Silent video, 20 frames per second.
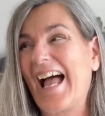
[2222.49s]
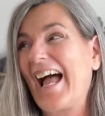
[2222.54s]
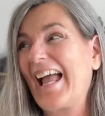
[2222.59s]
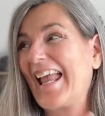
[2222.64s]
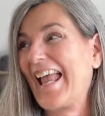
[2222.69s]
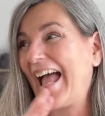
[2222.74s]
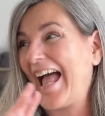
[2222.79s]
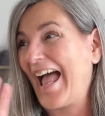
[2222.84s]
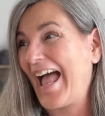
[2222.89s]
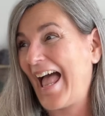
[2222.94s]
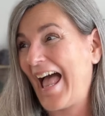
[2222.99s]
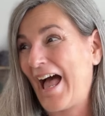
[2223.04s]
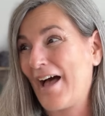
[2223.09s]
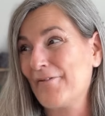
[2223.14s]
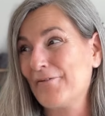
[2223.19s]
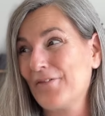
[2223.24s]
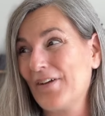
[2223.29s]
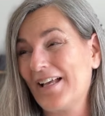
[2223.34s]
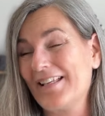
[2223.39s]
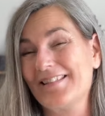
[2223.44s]
I
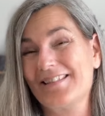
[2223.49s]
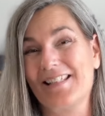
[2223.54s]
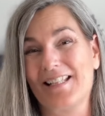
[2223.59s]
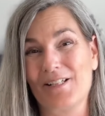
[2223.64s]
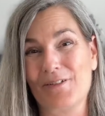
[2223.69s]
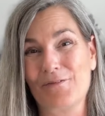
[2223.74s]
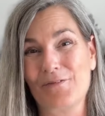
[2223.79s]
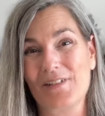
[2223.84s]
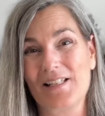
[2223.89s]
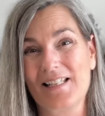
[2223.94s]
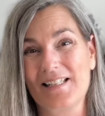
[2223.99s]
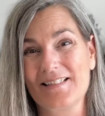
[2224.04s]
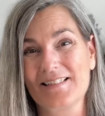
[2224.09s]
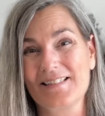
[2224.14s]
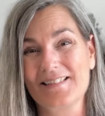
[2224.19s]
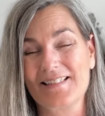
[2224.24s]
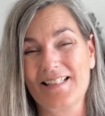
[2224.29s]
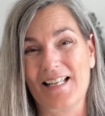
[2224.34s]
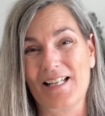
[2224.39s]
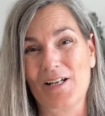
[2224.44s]
have a set of
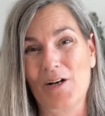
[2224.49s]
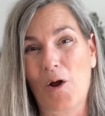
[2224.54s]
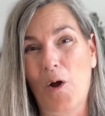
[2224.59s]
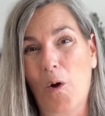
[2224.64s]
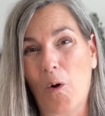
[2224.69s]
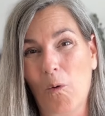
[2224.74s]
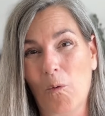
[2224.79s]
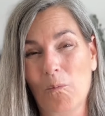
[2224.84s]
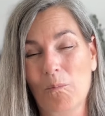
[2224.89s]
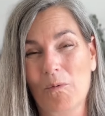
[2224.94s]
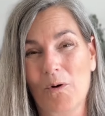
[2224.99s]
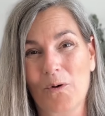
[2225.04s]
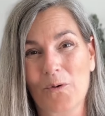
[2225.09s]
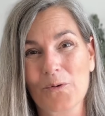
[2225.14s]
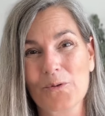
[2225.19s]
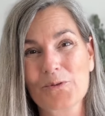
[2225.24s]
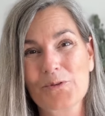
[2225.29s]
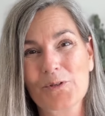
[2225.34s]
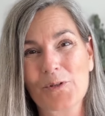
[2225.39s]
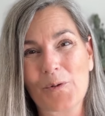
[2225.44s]
needles at home
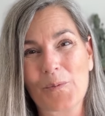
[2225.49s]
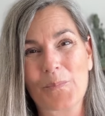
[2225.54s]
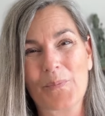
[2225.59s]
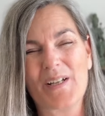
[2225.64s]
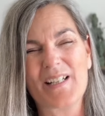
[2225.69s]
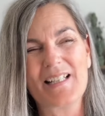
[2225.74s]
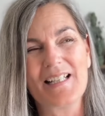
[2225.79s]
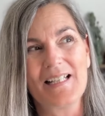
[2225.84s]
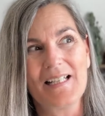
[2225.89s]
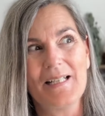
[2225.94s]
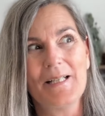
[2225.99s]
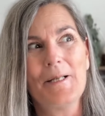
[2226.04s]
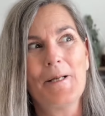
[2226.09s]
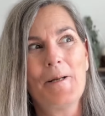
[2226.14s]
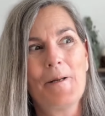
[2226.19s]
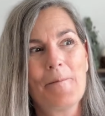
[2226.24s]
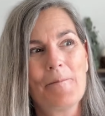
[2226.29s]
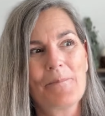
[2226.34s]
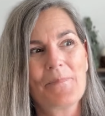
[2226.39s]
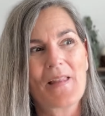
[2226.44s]
also, but
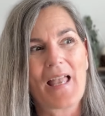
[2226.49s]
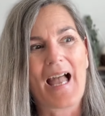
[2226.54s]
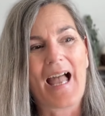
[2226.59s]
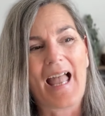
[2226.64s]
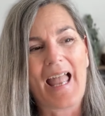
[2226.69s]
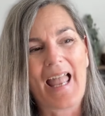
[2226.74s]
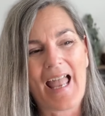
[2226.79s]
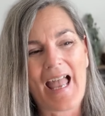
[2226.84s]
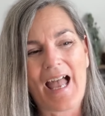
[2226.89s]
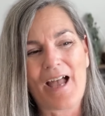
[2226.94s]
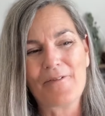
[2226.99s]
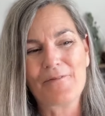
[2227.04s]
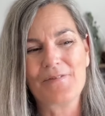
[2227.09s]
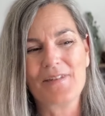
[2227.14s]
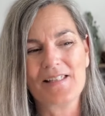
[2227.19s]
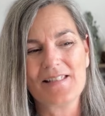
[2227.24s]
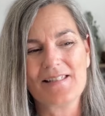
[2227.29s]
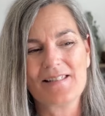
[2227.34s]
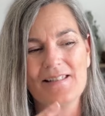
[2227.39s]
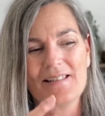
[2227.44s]
I have
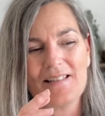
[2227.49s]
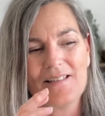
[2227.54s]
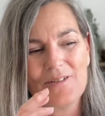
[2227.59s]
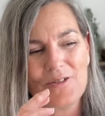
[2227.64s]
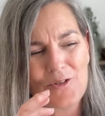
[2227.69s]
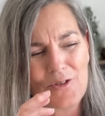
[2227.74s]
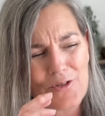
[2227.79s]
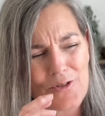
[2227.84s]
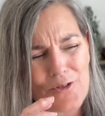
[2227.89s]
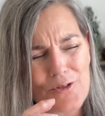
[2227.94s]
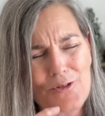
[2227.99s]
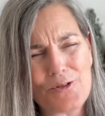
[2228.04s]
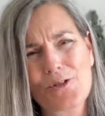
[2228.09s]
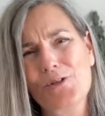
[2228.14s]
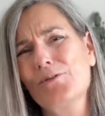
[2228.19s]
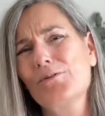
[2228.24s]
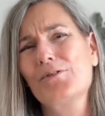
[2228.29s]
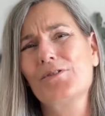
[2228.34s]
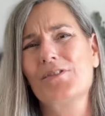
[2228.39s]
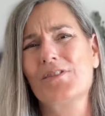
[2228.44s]
this
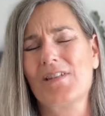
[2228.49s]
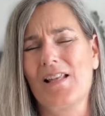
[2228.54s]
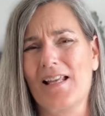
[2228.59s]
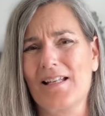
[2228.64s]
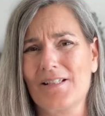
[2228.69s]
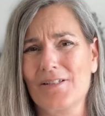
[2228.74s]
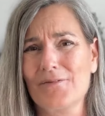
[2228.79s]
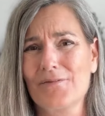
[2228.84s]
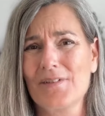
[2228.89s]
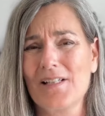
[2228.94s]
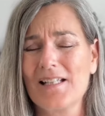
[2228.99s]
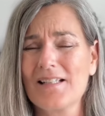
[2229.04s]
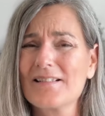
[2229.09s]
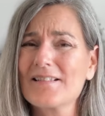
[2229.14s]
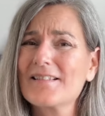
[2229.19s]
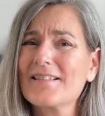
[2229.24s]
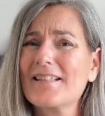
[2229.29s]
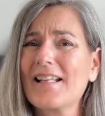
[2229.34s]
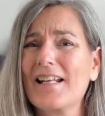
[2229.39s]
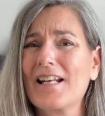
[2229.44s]
huge set of
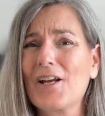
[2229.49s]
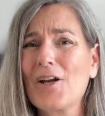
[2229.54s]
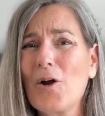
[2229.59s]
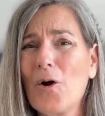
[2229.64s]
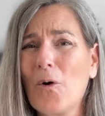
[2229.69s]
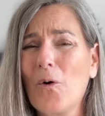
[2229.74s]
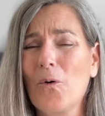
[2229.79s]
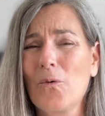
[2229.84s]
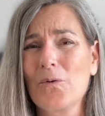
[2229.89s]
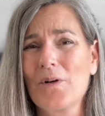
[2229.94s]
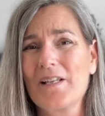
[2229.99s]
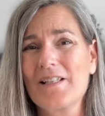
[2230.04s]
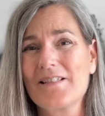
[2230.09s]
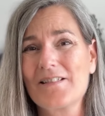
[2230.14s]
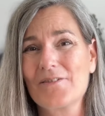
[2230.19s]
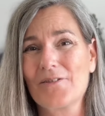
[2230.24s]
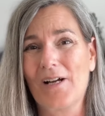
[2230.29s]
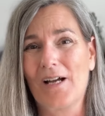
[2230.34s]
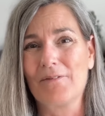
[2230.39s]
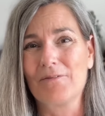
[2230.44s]
needles that I always
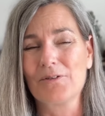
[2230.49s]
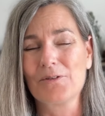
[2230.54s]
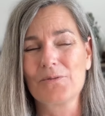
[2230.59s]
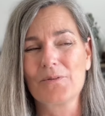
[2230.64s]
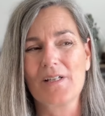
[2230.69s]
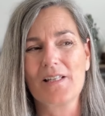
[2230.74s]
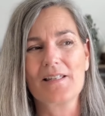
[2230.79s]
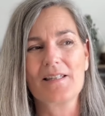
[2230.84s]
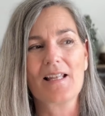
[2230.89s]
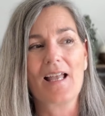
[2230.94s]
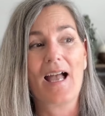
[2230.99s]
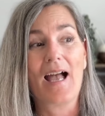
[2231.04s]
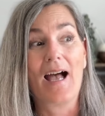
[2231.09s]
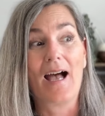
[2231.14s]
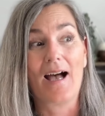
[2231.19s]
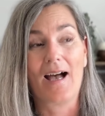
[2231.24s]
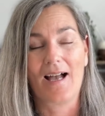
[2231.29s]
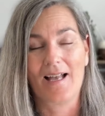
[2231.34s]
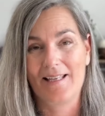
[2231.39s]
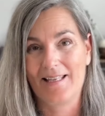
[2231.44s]
travel with.
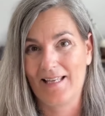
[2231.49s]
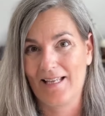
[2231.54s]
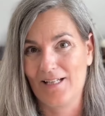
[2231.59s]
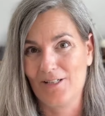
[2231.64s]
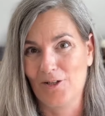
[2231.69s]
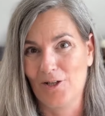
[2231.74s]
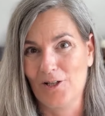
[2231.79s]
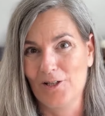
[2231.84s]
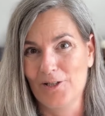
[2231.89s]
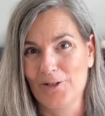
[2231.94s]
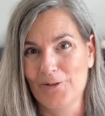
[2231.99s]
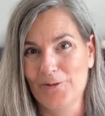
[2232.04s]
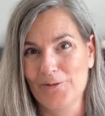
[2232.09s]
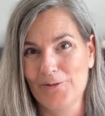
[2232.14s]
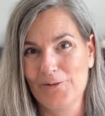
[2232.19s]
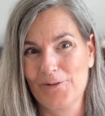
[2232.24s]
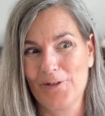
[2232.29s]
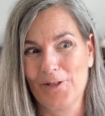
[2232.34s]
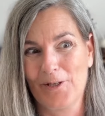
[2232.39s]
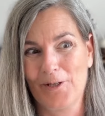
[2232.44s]
I cannot
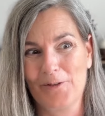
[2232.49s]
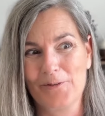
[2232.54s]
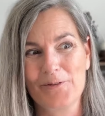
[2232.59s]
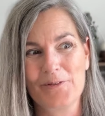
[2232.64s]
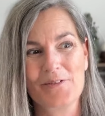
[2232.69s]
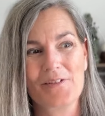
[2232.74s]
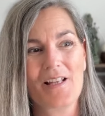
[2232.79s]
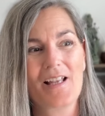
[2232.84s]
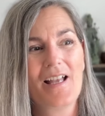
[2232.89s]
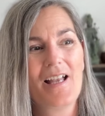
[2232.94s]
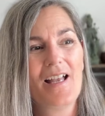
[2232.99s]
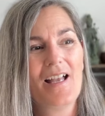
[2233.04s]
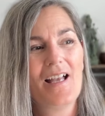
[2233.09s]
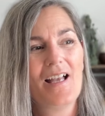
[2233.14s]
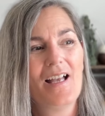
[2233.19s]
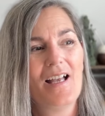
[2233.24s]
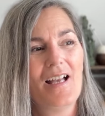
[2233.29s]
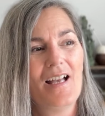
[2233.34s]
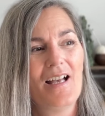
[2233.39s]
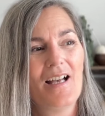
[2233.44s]
lose those.
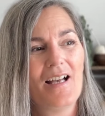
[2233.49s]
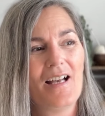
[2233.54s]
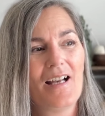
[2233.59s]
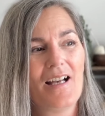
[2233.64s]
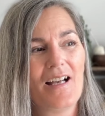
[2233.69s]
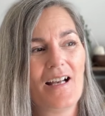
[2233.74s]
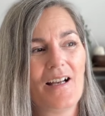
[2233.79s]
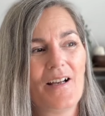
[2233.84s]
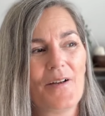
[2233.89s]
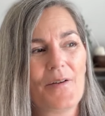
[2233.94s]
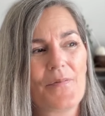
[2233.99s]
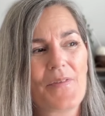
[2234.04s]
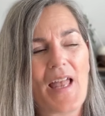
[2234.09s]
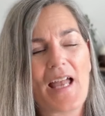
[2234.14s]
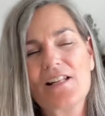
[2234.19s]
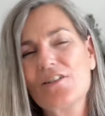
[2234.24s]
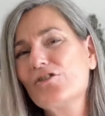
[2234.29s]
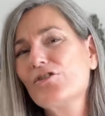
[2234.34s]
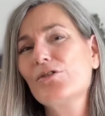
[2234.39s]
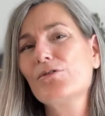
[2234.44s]

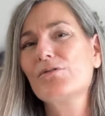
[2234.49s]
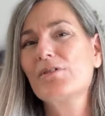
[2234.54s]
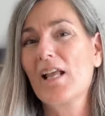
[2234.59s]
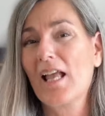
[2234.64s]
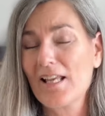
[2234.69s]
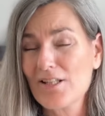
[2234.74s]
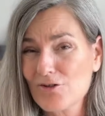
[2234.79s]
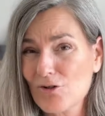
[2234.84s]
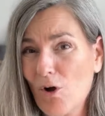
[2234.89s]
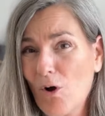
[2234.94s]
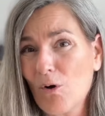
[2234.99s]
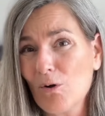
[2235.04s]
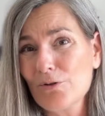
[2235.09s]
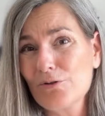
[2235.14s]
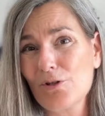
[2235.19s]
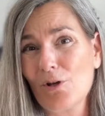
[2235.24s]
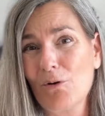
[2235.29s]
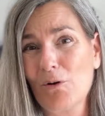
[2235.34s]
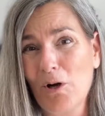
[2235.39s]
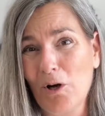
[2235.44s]
That suitcase
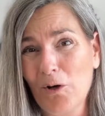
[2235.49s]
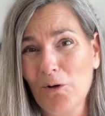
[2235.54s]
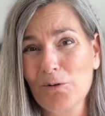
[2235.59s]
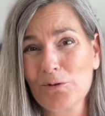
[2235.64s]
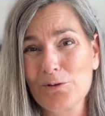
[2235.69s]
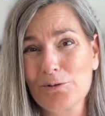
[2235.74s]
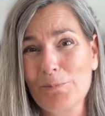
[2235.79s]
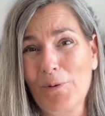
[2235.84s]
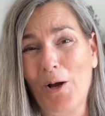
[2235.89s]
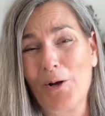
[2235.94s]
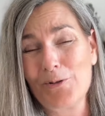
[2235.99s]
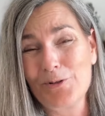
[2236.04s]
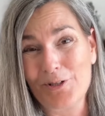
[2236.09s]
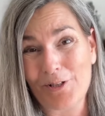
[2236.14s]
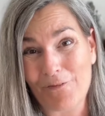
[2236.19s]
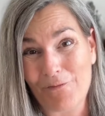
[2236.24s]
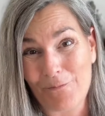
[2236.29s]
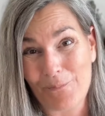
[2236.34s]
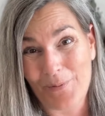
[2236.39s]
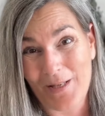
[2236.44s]
also holds most
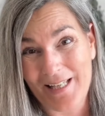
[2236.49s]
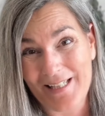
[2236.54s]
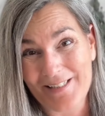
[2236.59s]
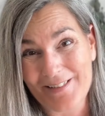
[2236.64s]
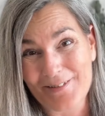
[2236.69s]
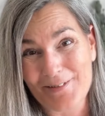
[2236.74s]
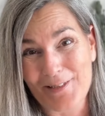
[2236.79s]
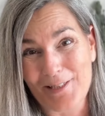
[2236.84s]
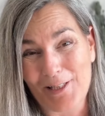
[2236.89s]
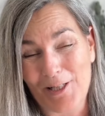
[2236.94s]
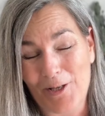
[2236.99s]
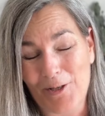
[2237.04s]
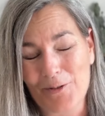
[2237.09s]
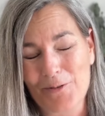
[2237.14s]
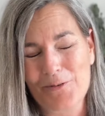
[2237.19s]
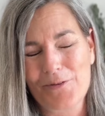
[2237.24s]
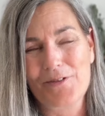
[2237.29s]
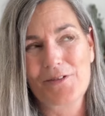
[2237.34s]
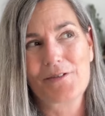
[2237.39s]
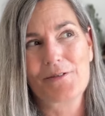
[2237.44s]
of Peter's
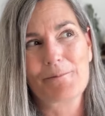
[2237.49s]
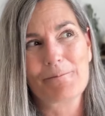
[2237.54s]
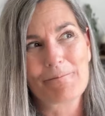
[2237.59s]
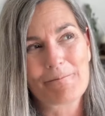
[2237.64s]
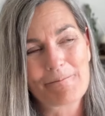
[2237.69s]
clothes.